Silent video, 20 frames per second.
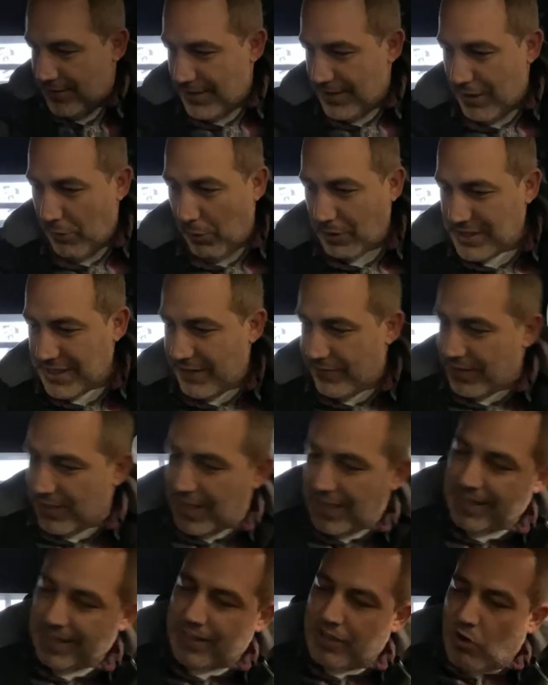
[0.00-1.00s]
It wasn't even
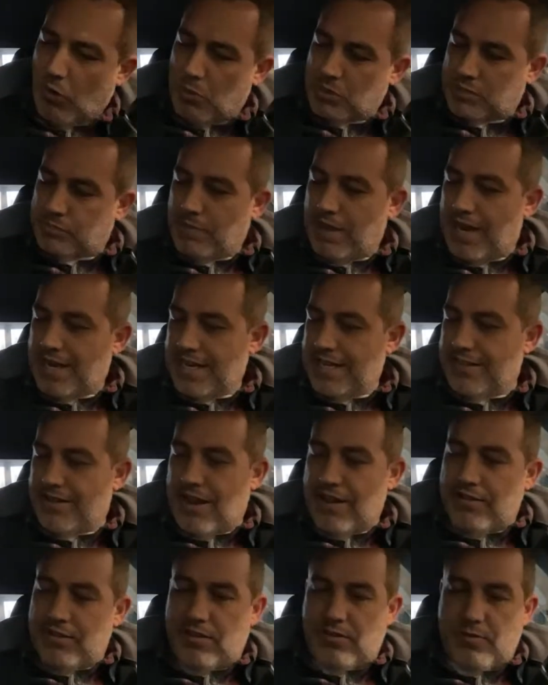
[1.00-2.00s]
like in the normal spot either. I
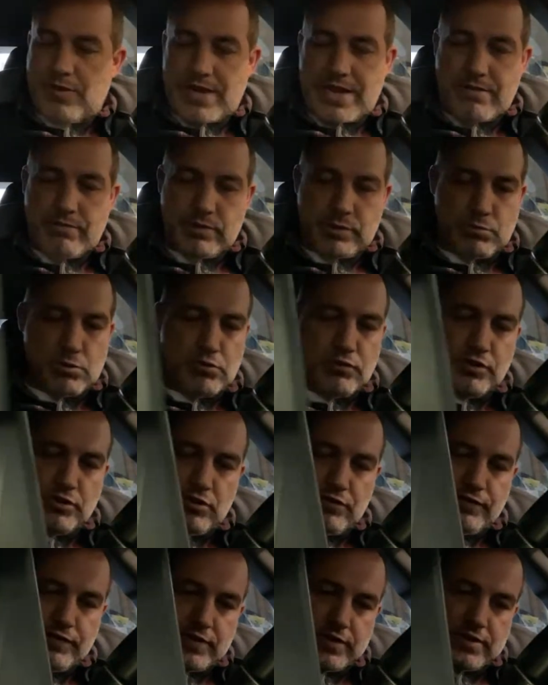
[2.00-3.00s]
don't know why it was moved
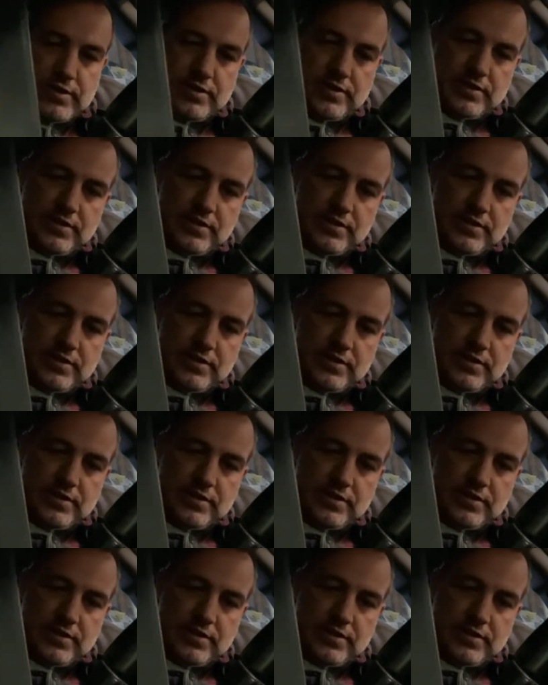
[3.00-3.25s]
so far.